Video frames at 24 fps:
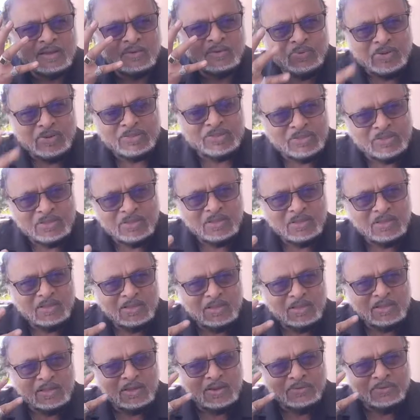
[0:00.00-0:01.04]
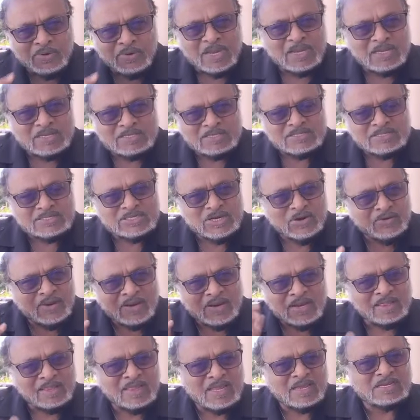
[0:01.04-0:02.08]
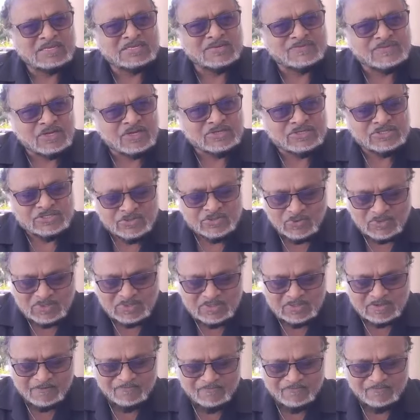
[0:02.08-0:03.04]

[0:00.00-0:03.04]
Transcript: with rains or anything of such sort.